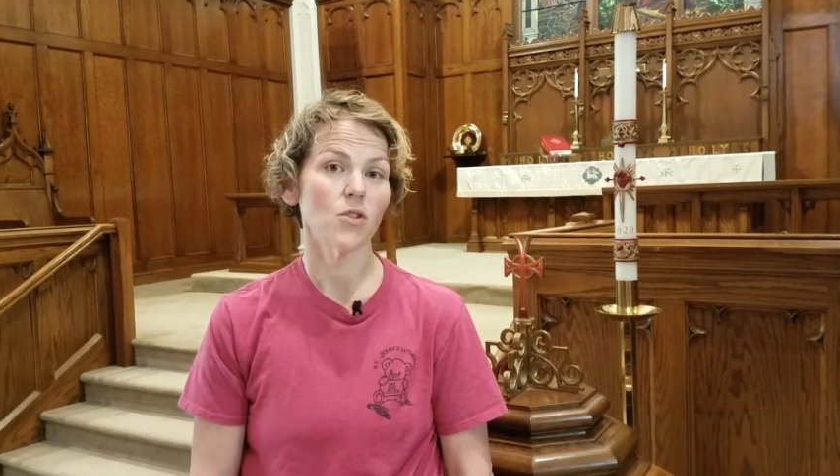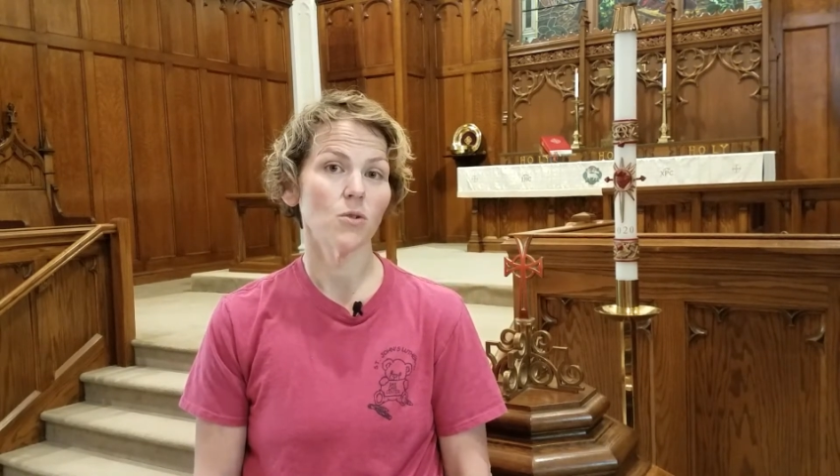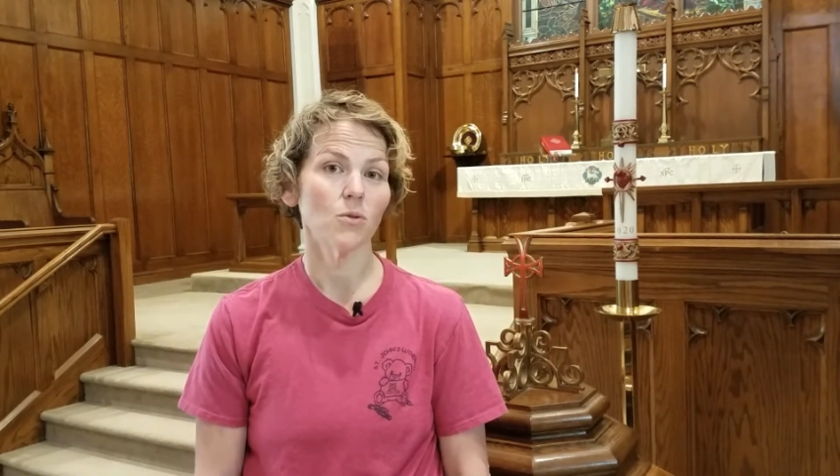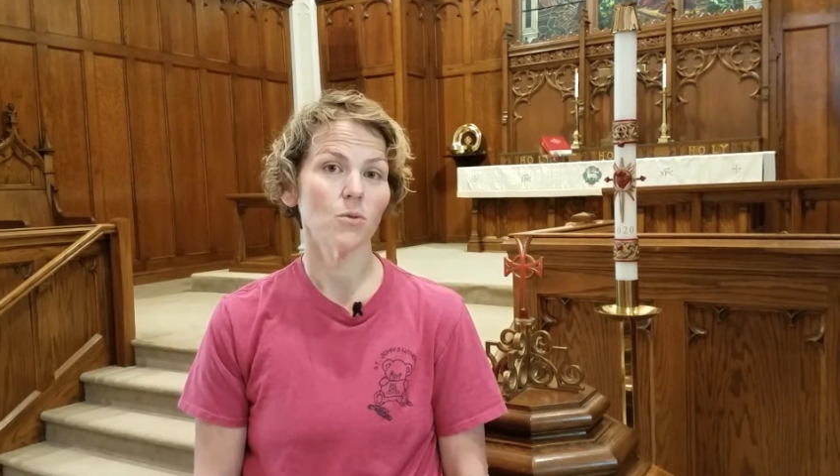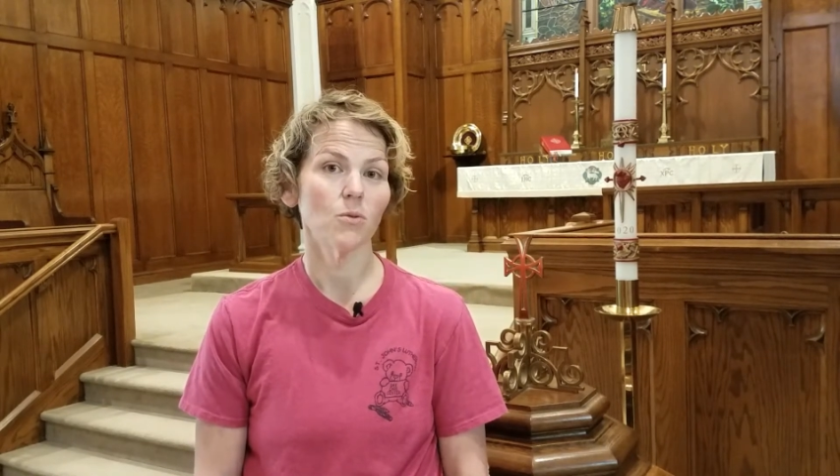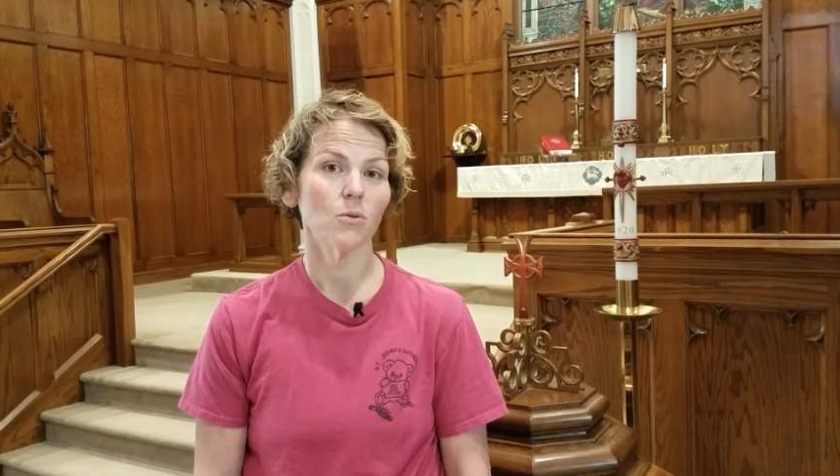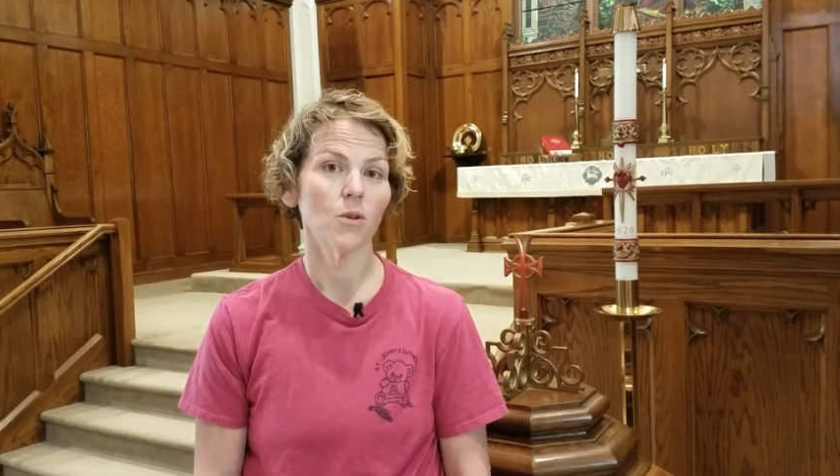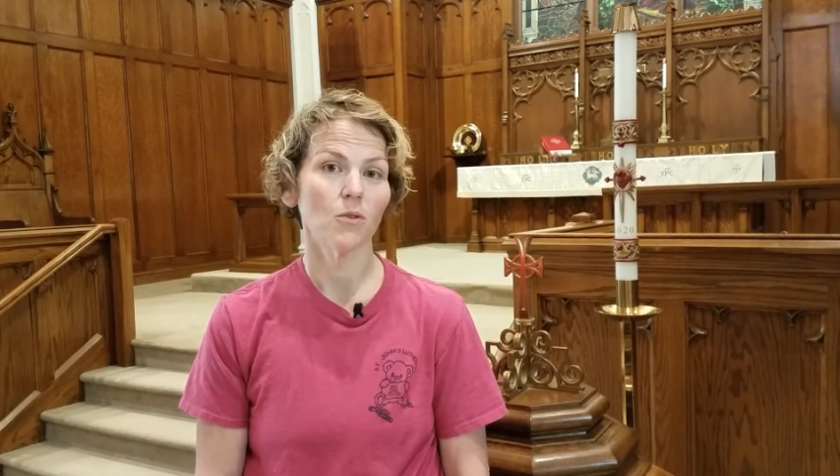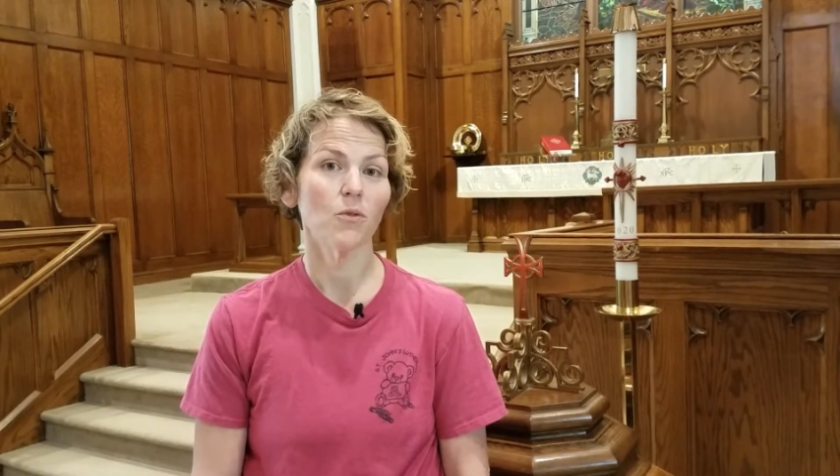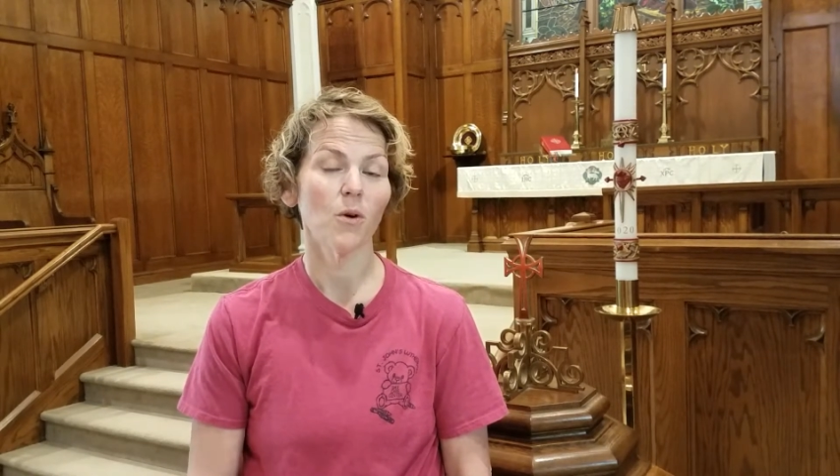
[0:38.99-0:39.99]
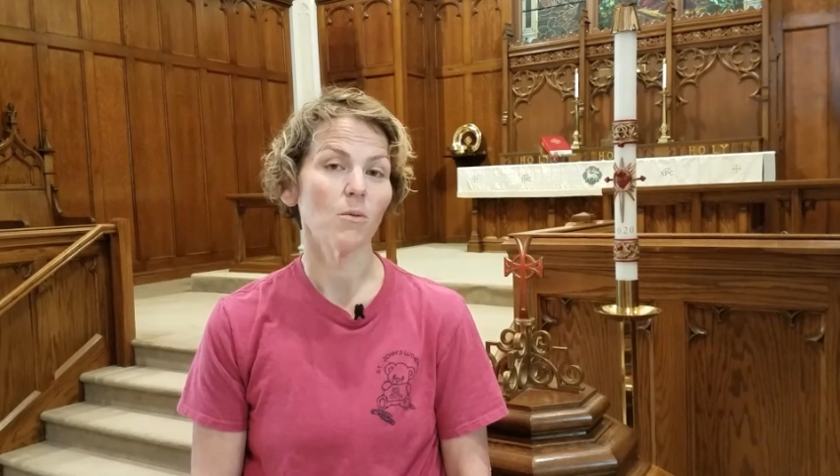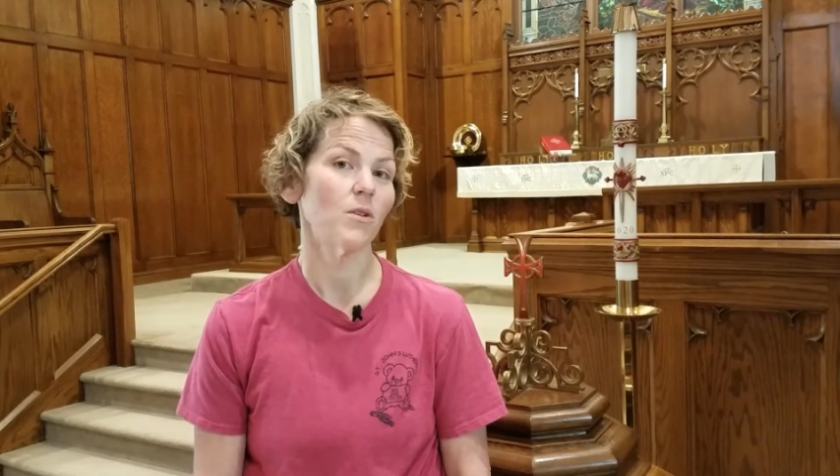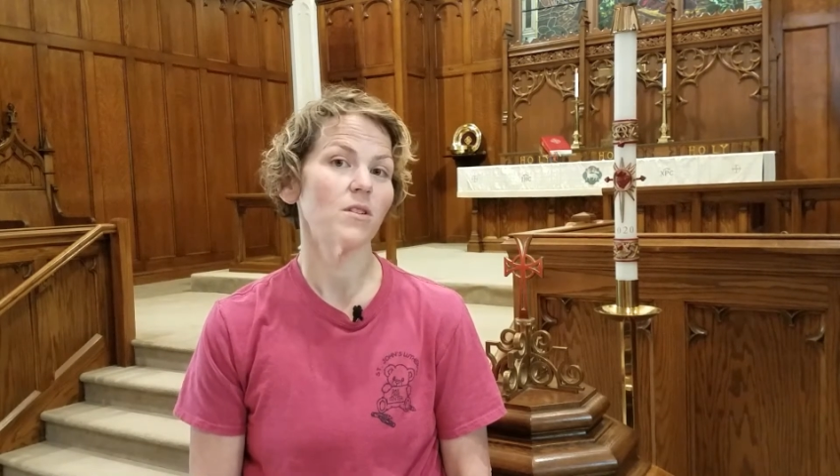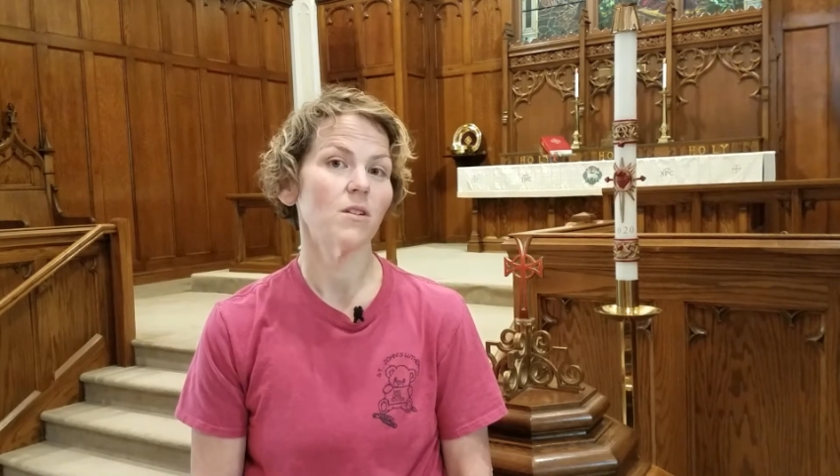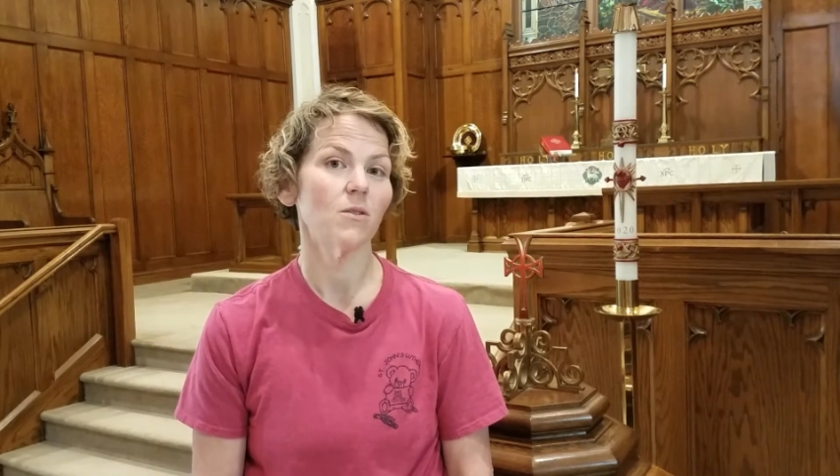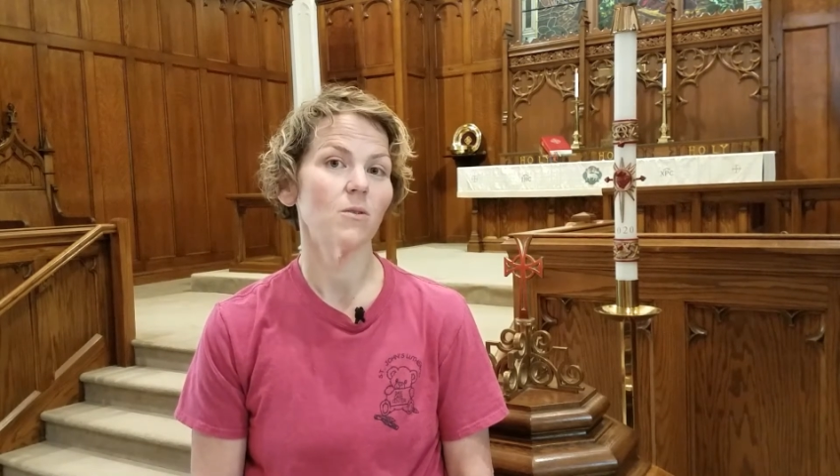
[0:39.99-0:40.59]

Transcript: to look forward to